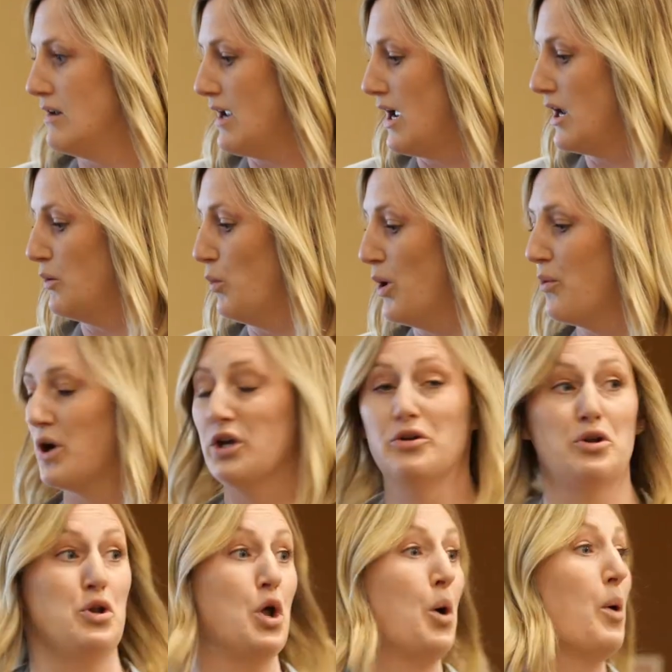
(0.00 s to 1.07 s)
we want you
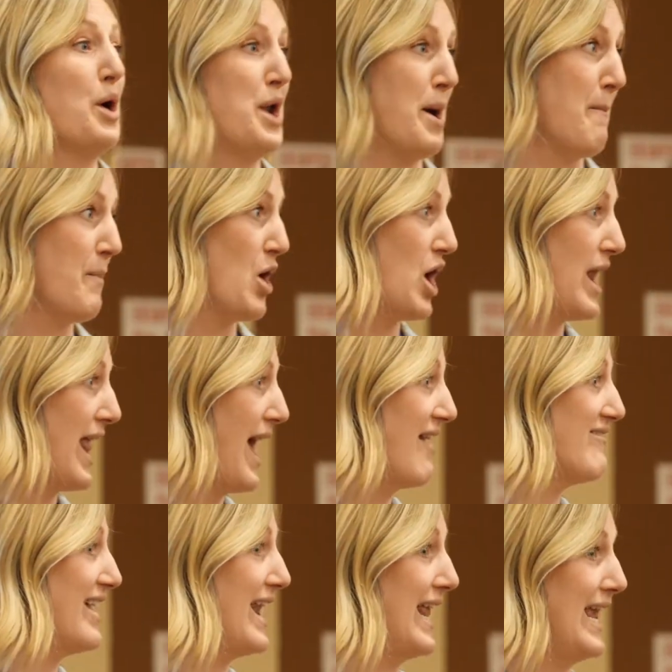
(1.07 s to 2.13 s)
to know our number and have
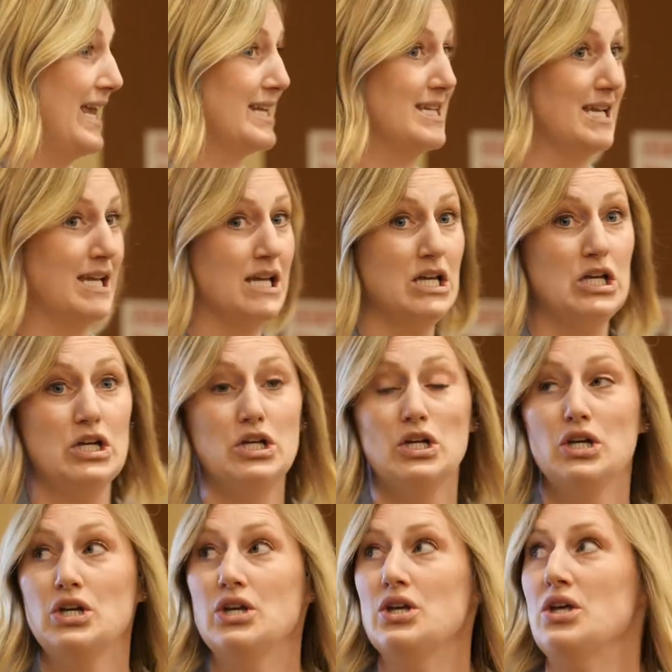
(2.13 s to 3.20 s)
that handy.
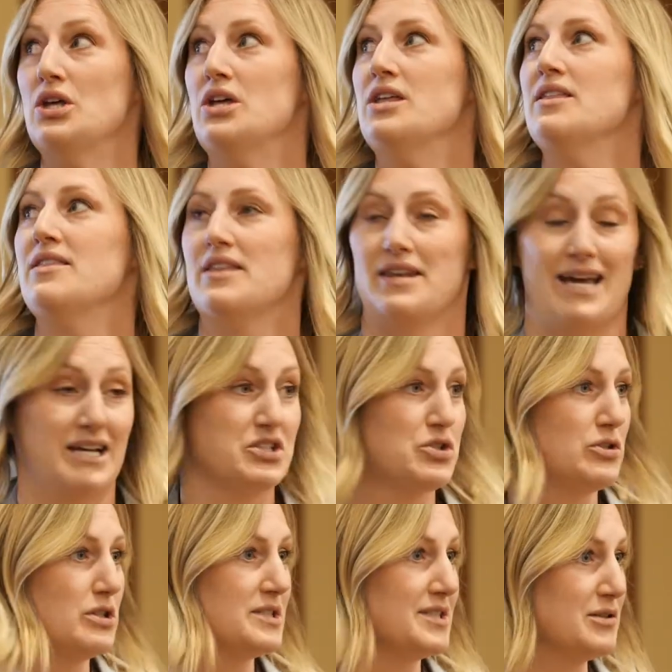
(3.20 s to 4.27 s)

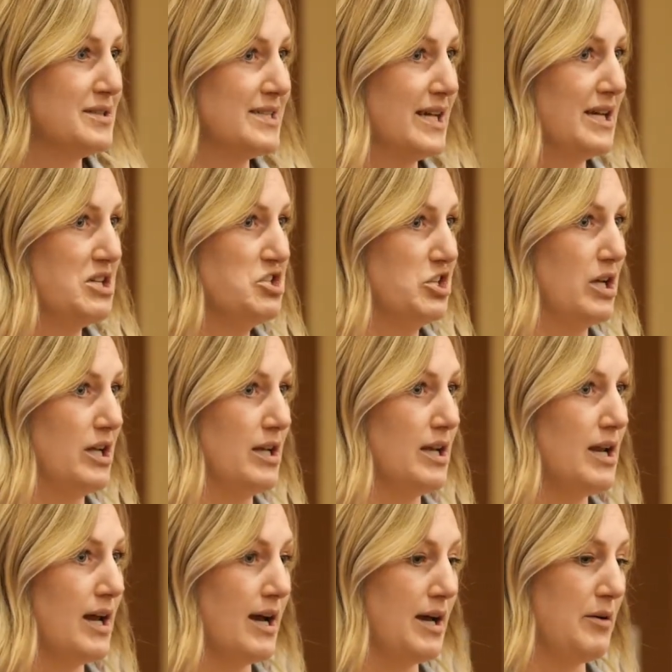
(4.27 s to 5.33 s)
National
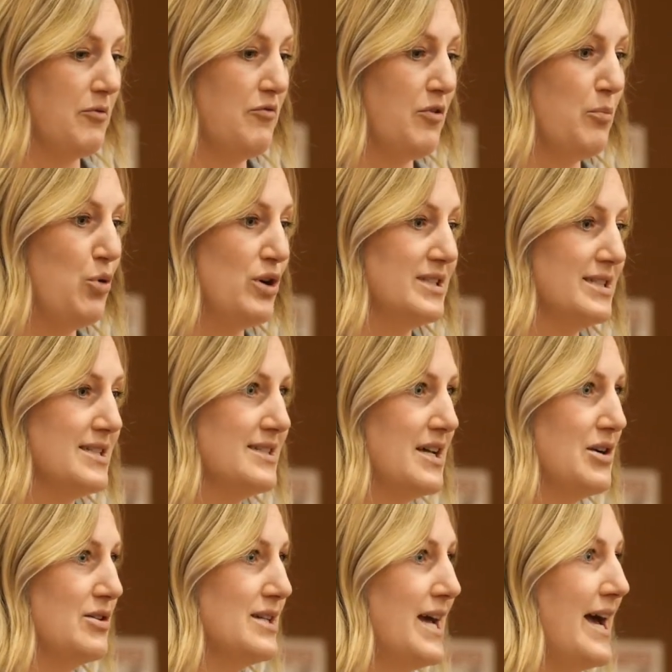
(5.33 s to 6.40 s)
Association for Poison
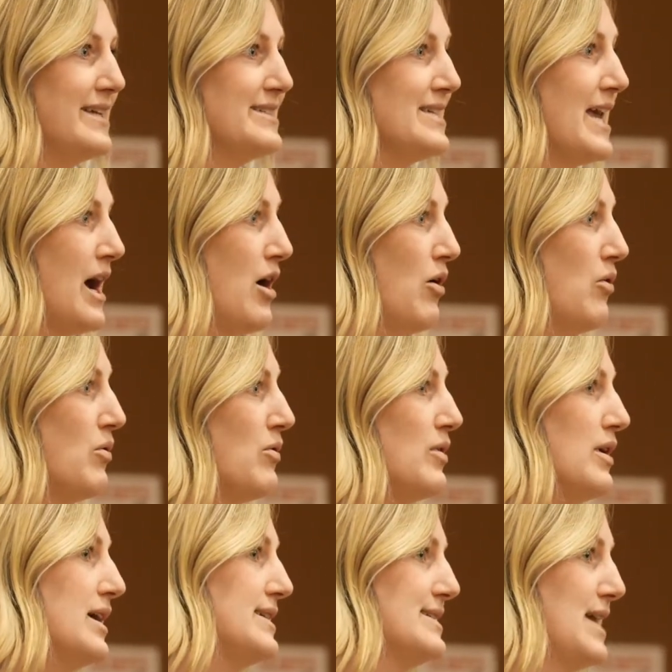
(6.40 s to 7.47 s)
Centers has now
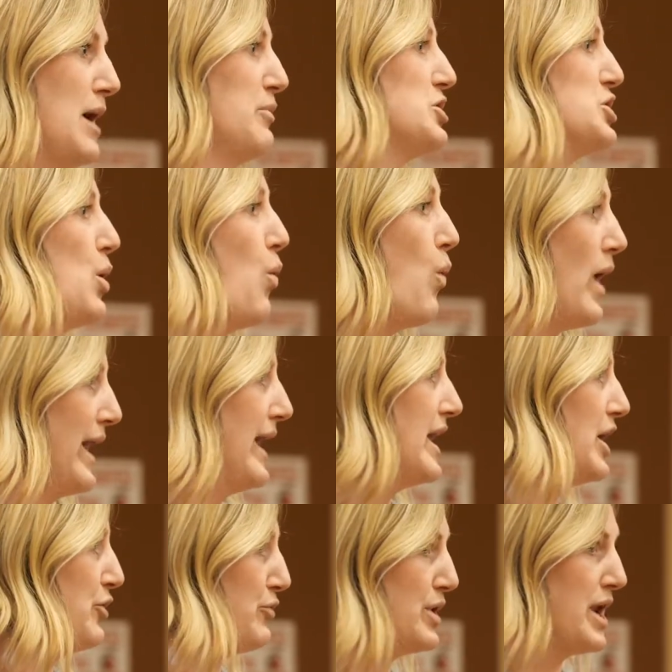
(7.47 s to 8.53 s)
established a
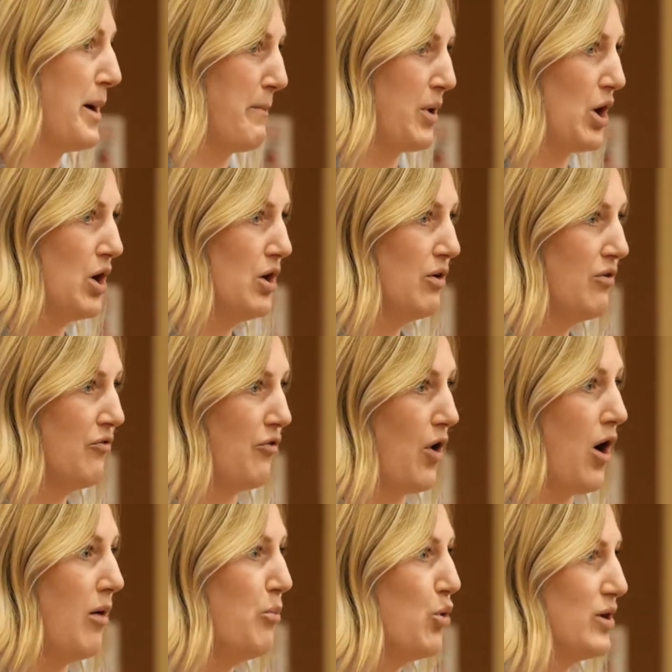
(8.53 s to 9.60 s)
1-800 number for
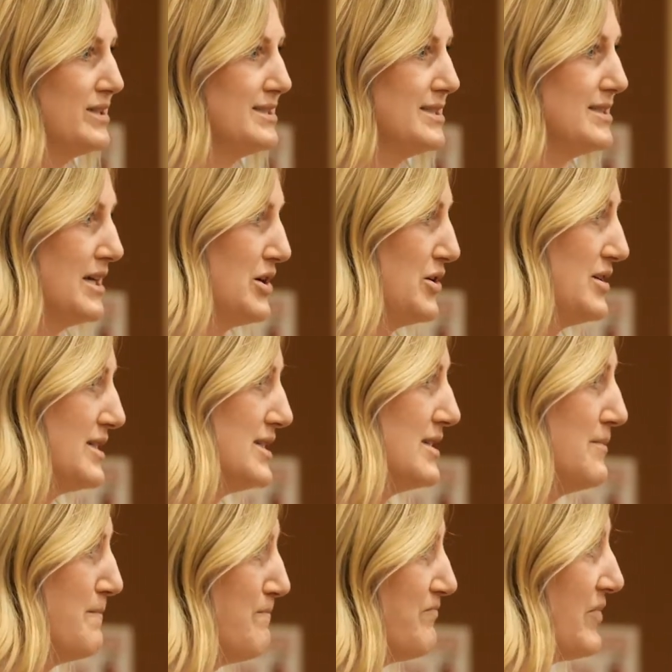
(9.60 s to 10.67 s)
all poison centers
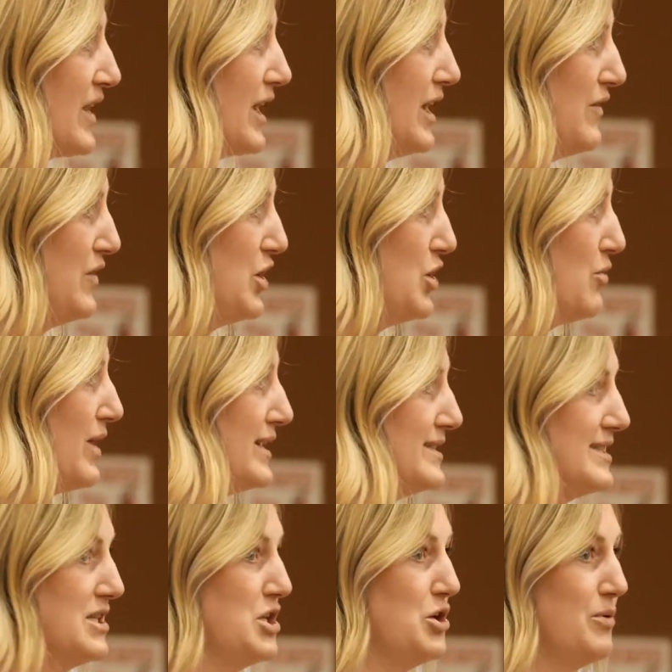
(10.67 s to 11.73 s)
in the
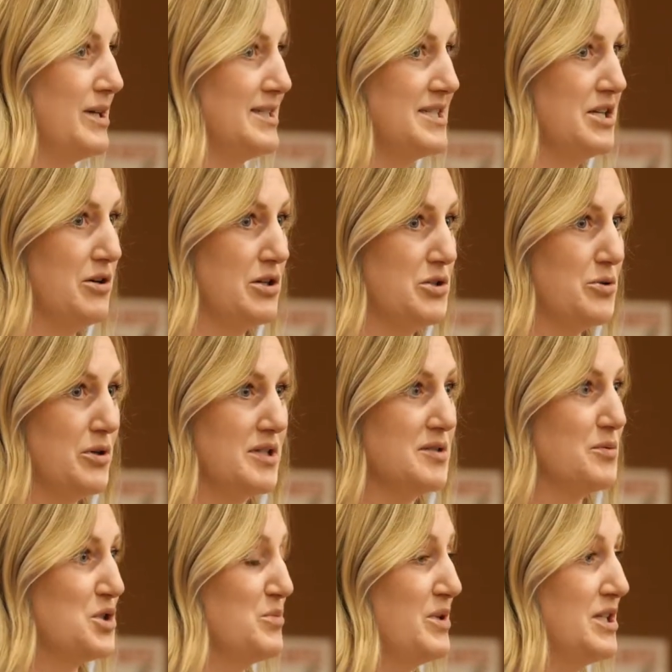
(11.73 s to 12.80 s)
U.S. and the U.S. territories,
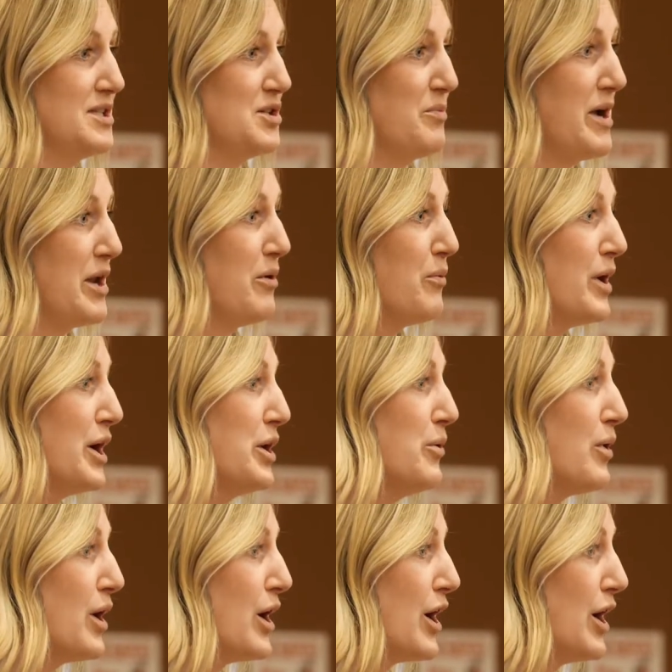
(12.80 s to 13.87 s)
which means no matter where you
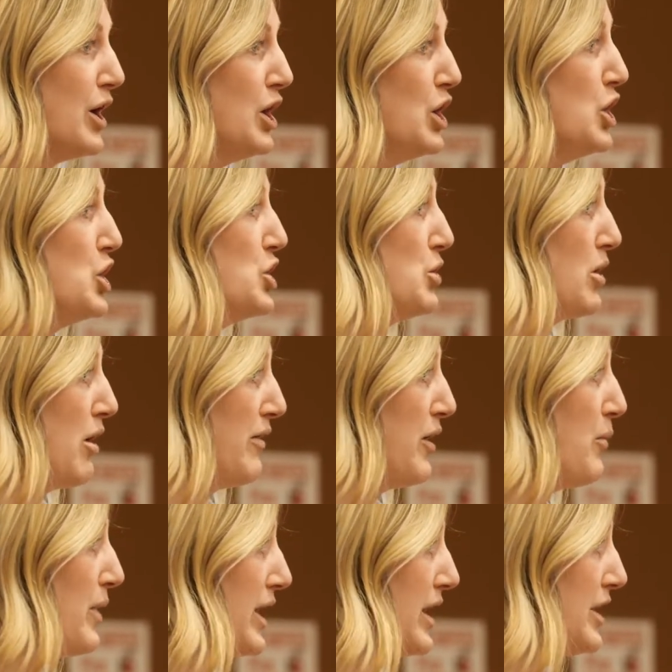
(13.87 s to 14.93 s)
are, you call the
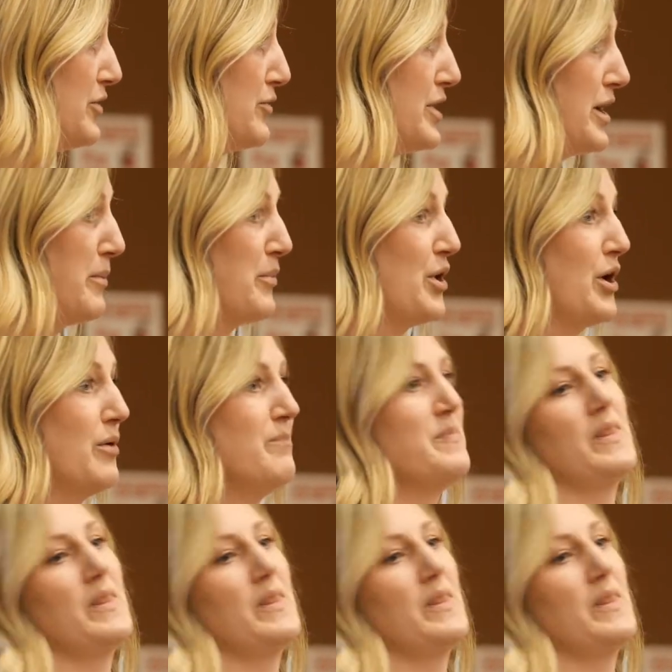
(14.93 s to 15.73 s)
1-800 number,